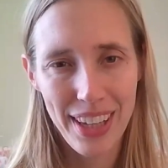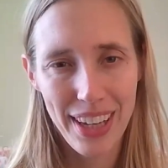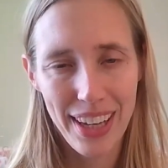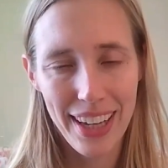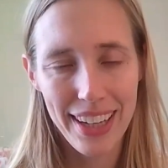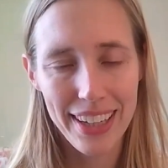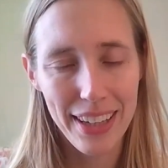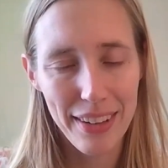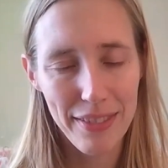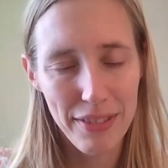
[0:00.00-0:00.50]

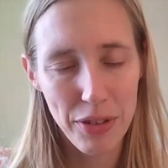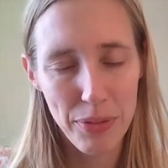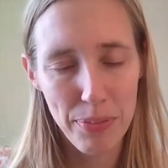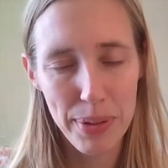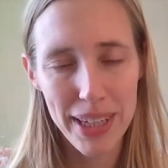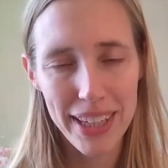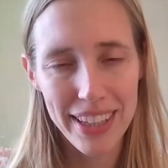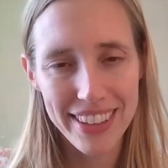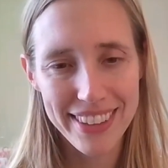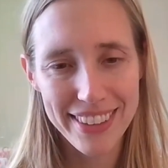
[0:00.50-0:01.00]
and give you
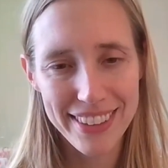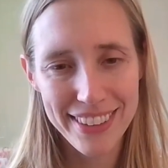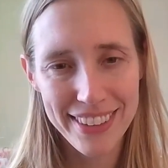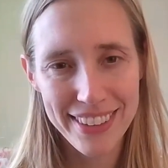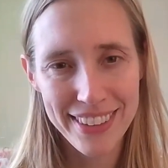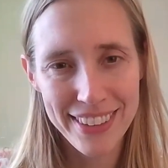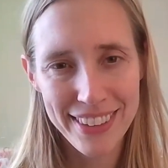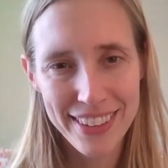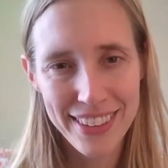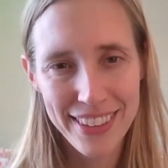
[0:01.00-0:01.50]
peace.
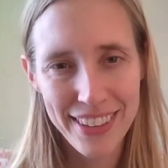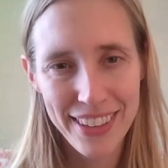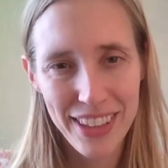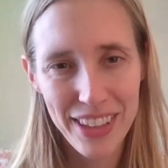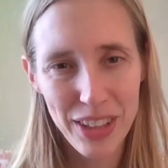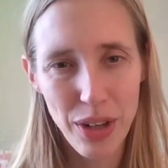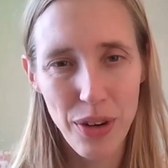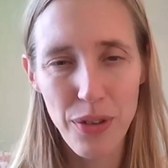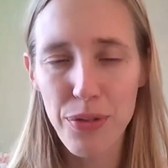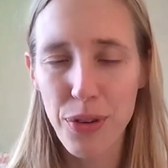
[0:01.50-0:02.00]

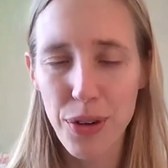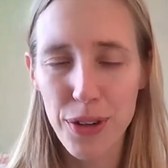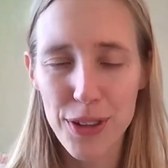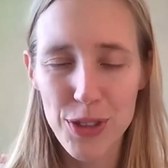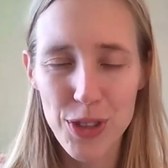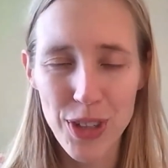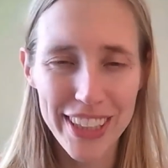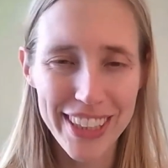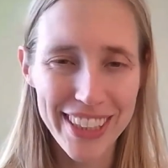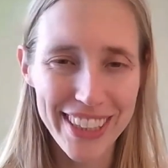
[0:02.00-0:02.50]
Go forth
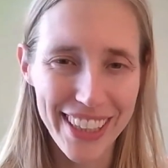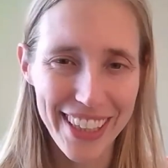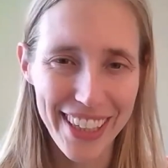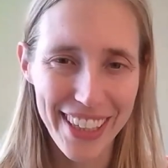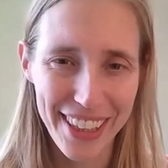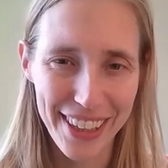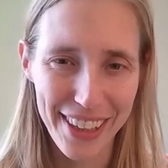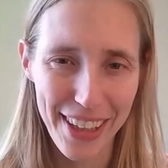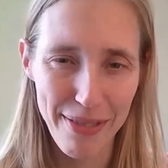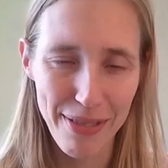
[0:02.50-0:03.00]
trusting
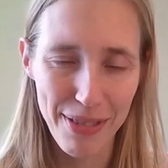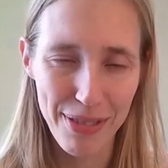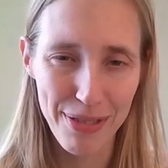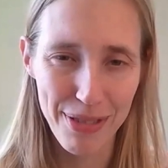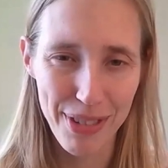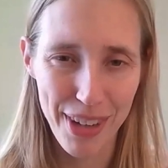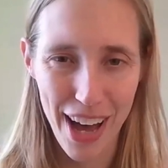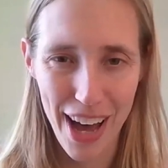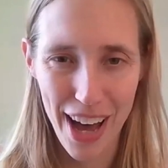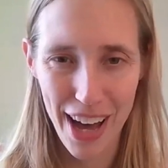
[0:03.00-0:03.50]
in the love of
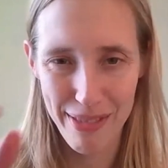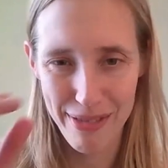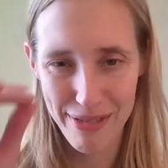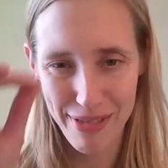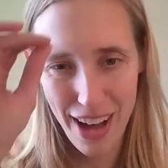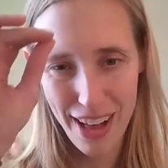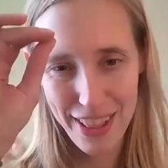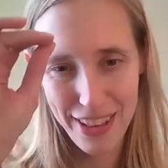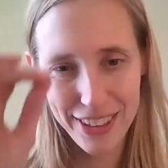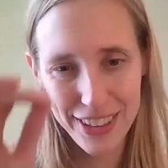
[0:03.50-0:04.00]
God,
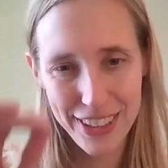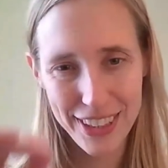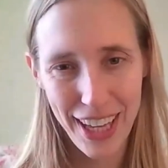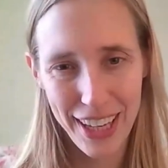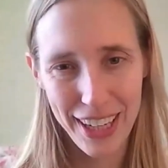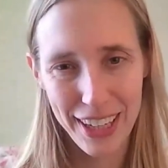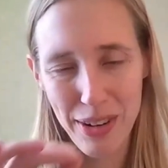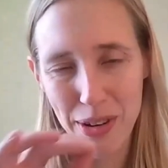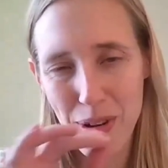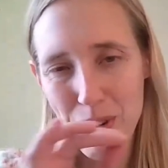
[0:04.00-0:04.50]
Father,
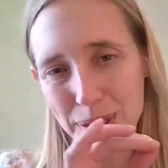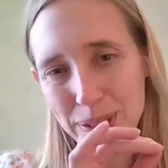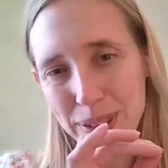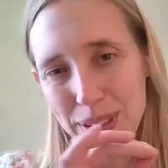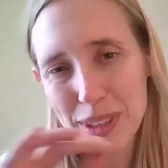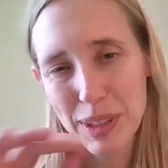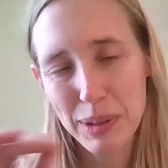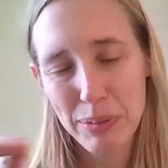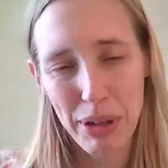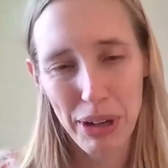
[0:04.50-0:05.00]
Son, and
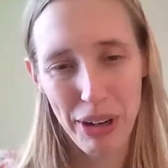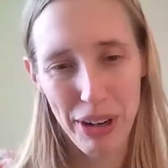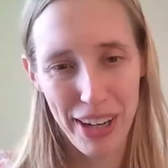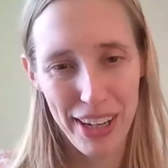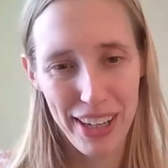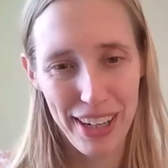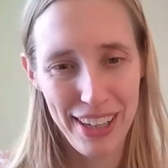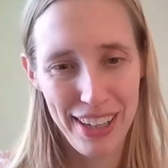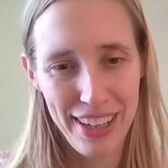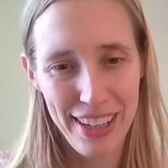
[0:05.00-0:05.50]
Holy
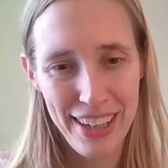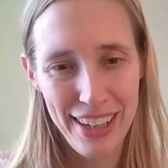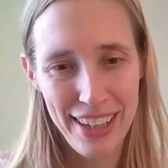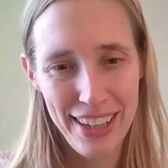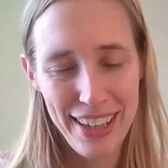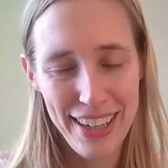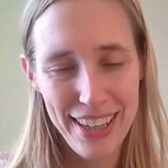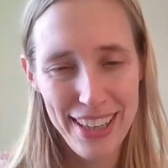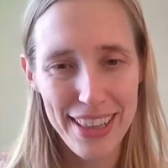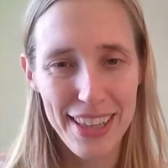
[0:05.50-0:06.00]
Spirit.
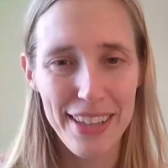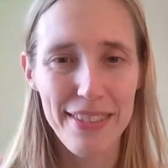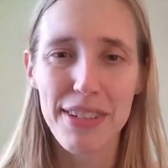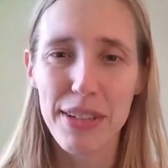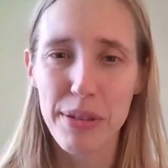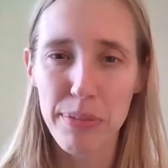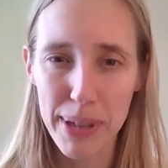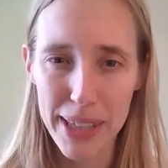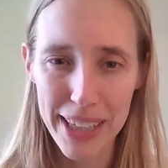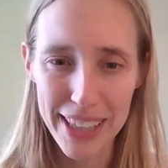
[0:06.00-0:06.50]
Live
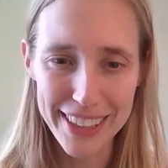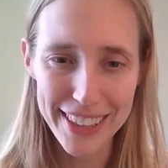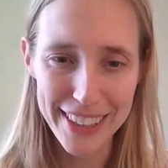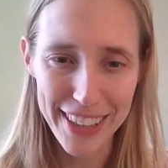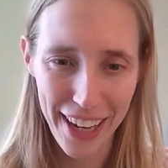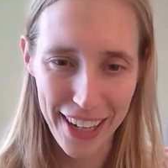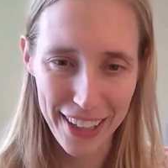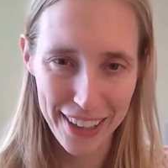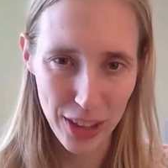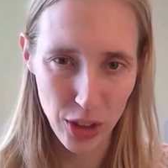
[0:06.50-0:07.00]
in peace
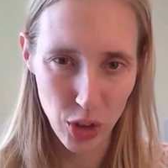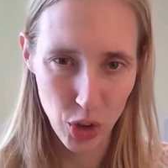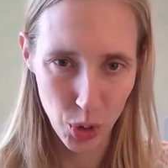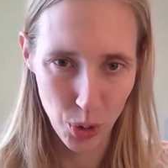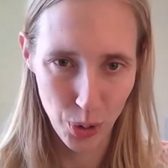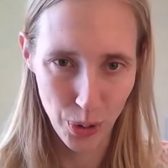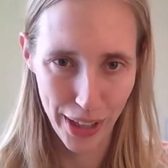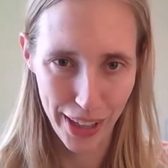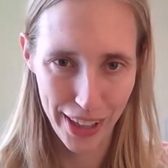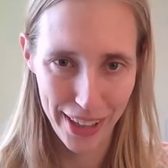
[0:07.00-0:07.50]
and in
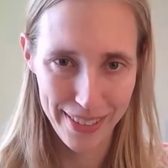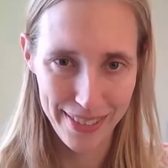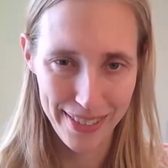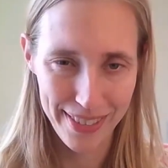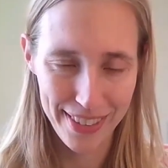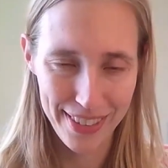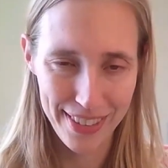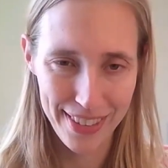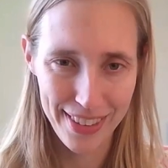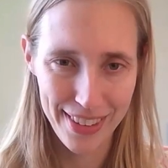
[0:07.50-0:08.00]
joy.
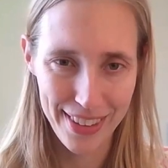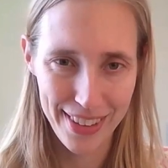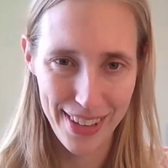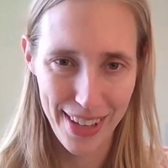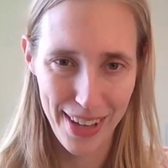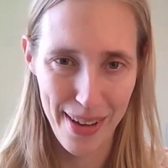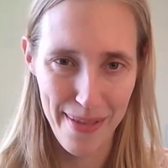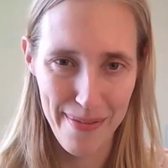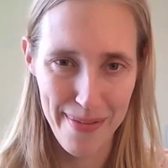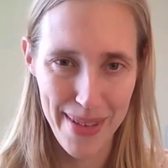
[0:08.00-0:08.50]

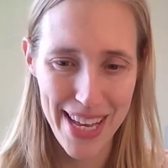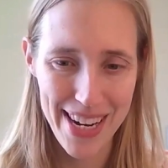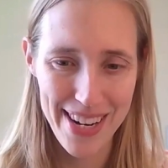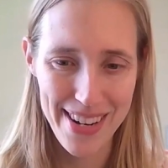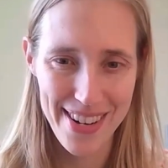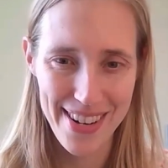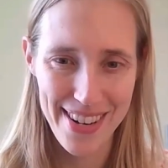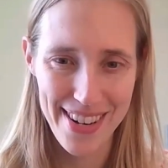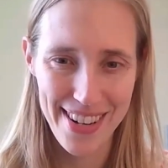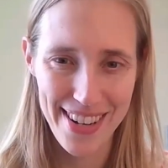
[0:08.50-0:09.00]

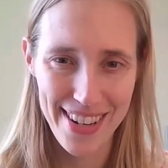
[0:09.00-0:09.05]
Amen.